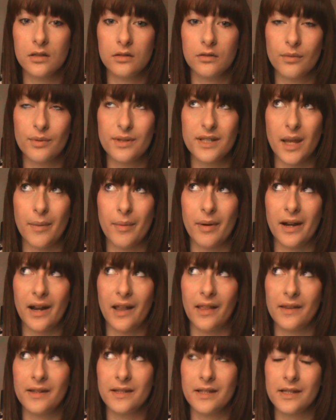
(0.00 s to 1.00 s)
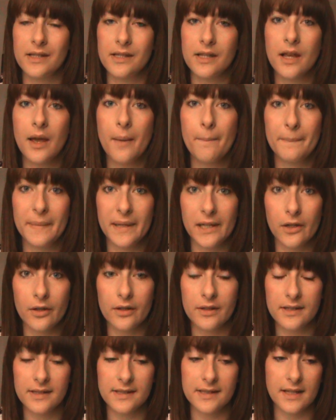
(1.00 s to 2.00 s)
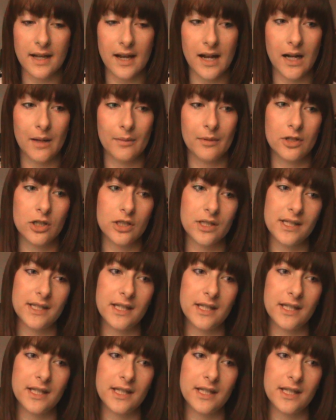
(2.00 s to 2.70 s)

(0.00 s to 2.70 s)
or semen analysis, because the doctor